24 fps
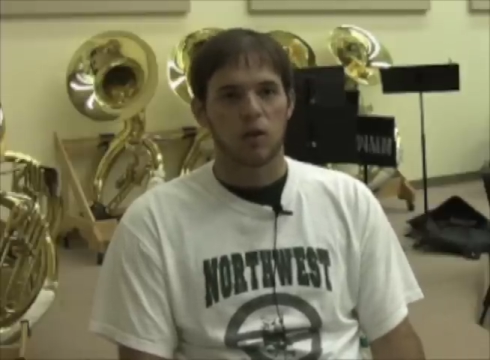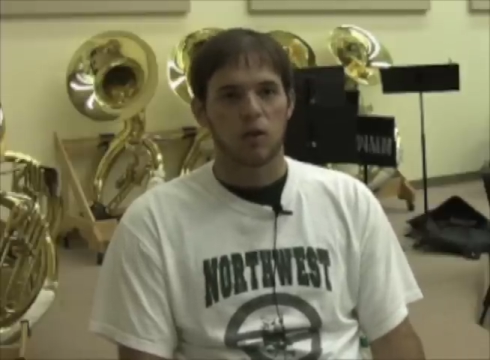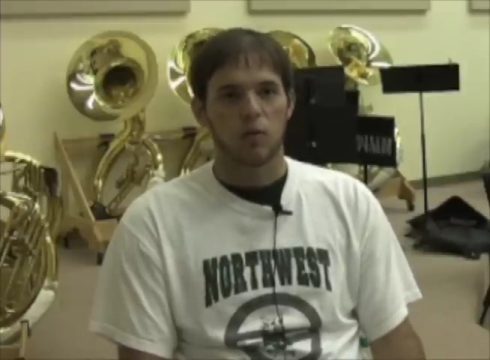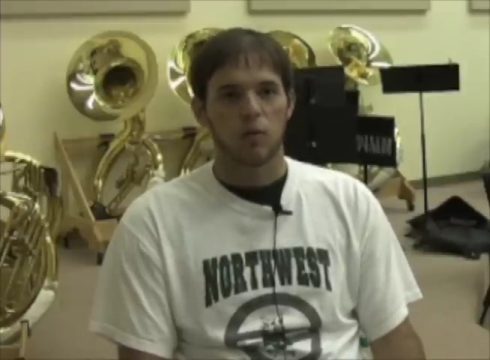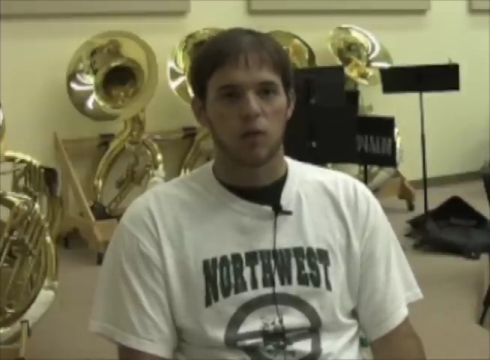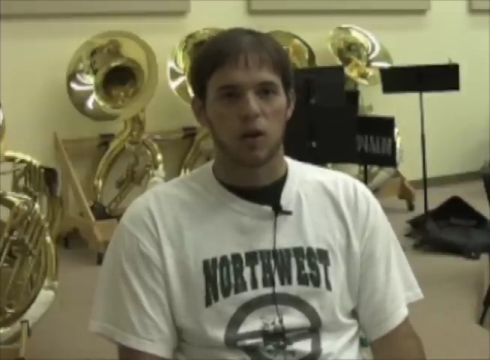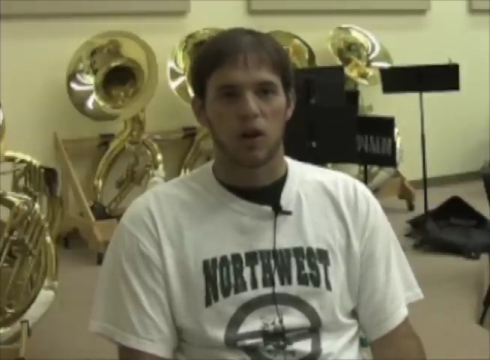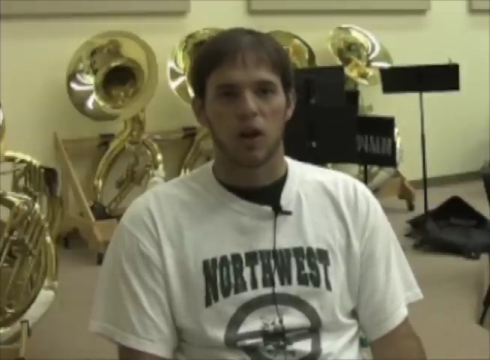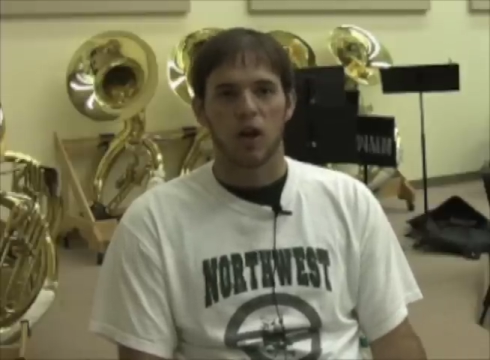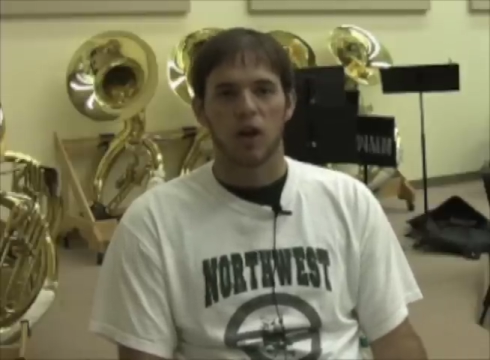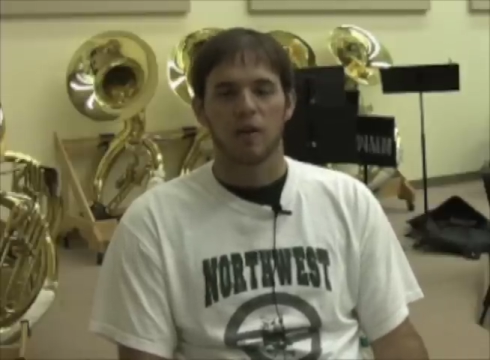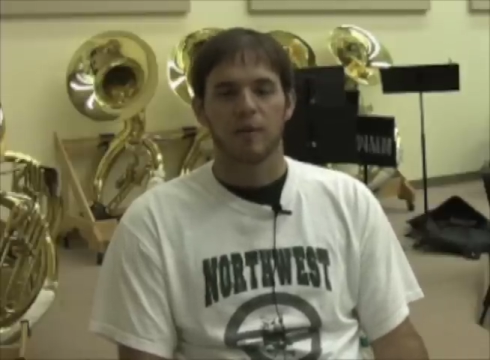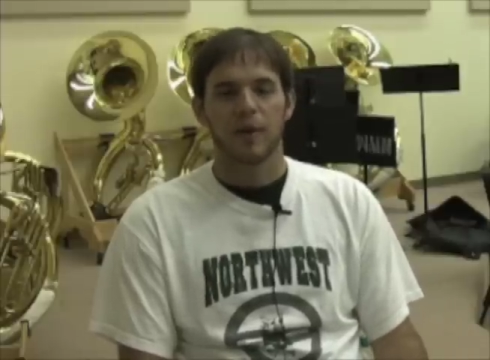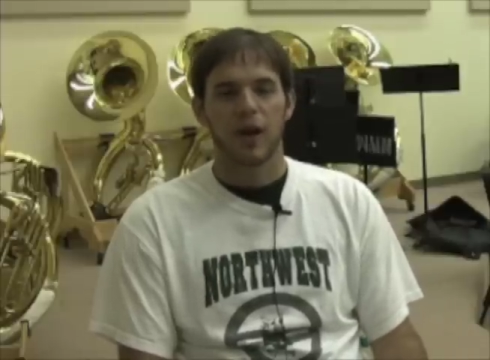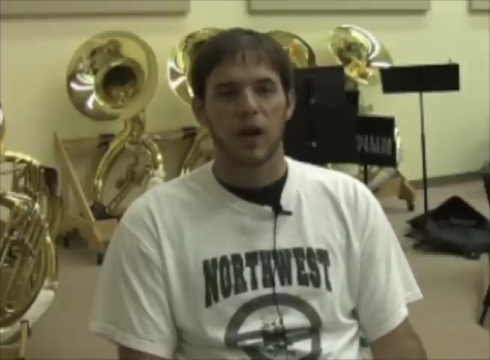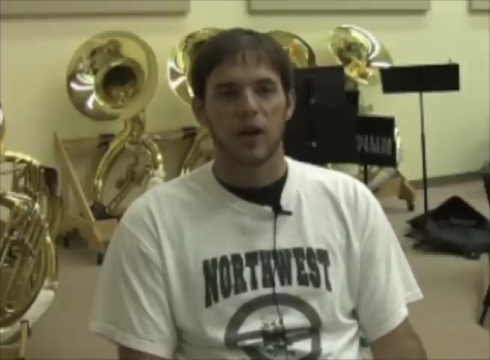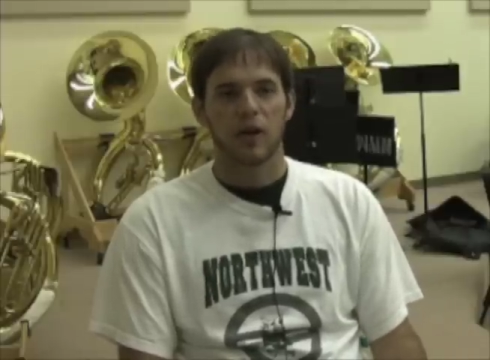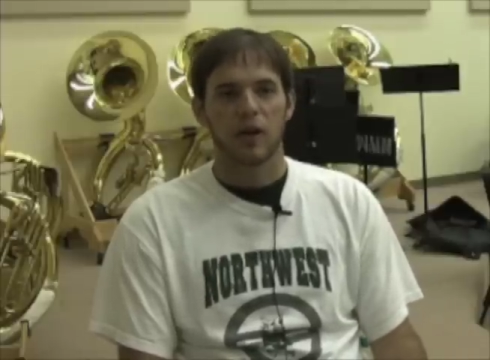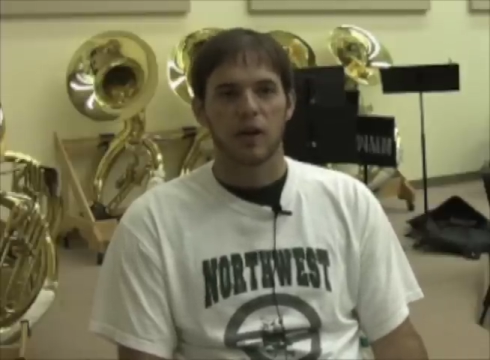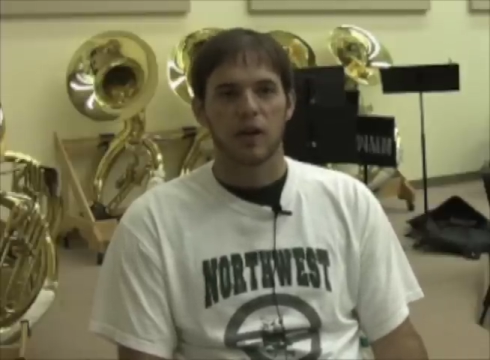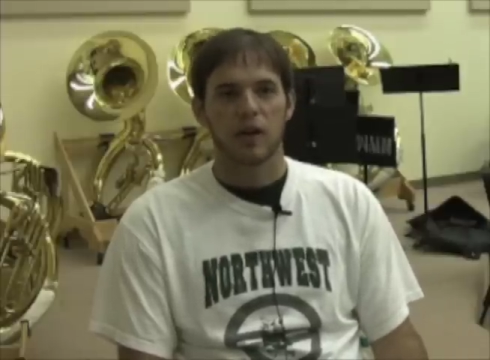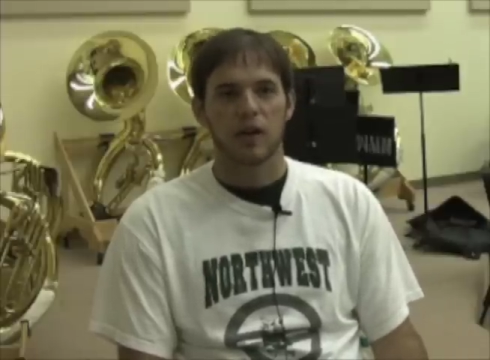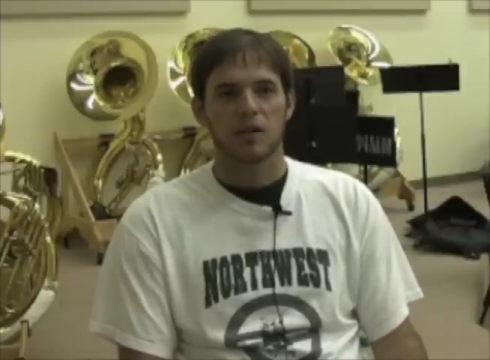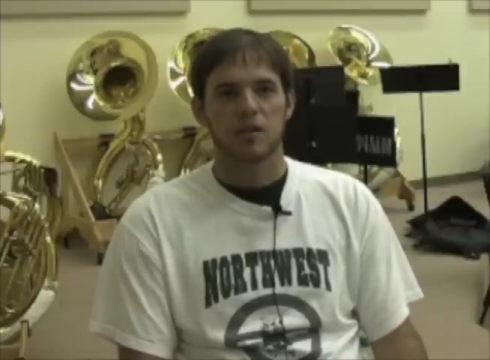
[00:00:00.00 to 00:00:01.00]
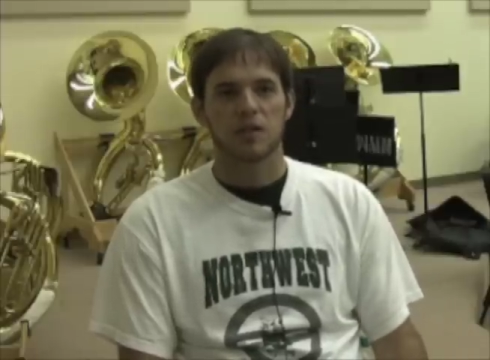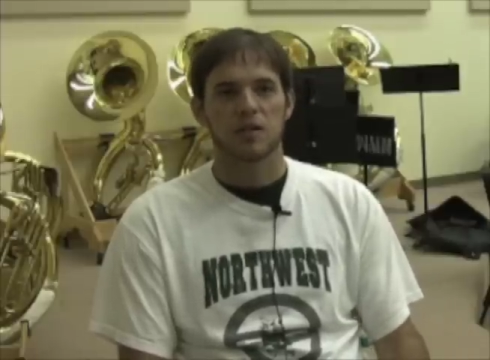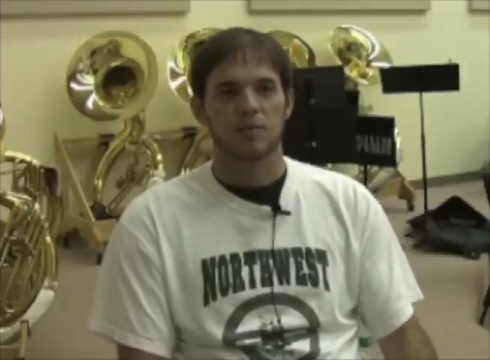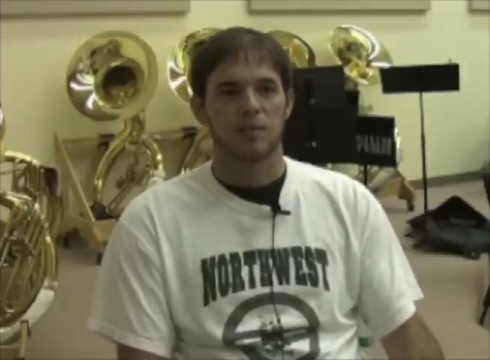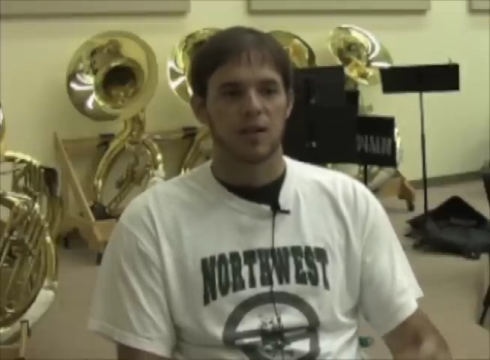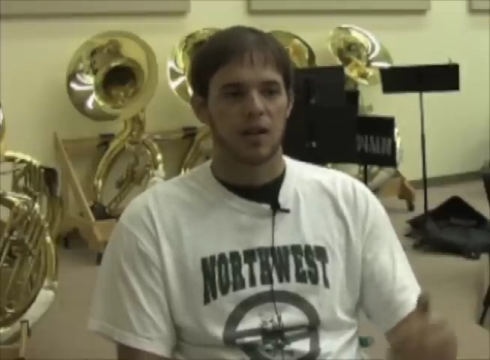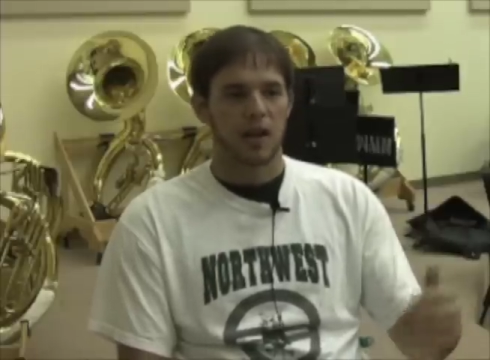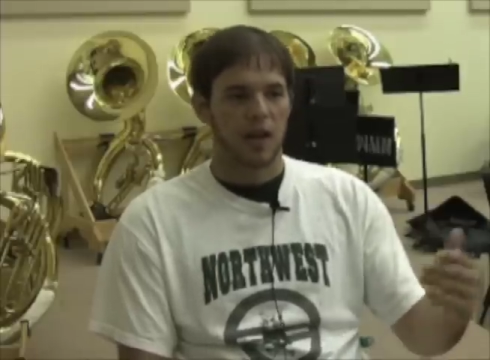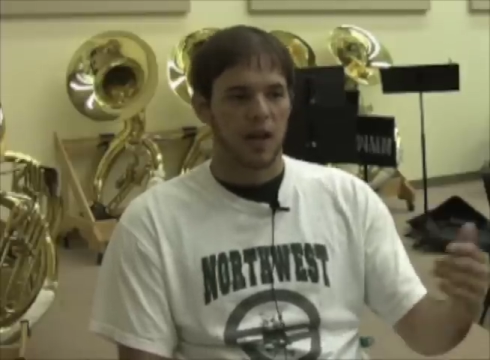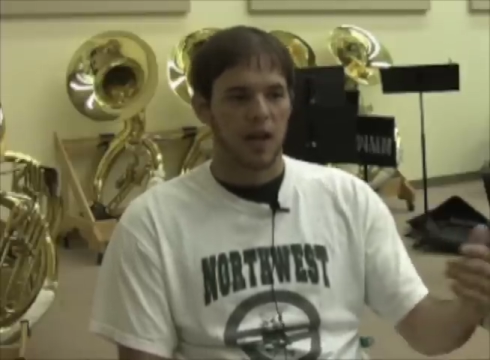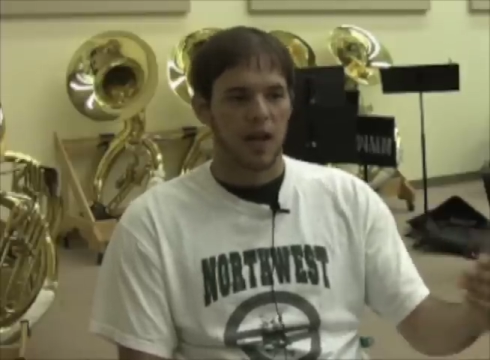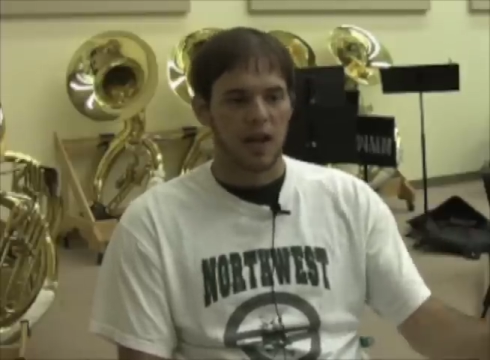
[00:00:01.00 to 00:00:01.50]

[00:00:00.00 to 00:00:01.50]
call them out on it and just be like,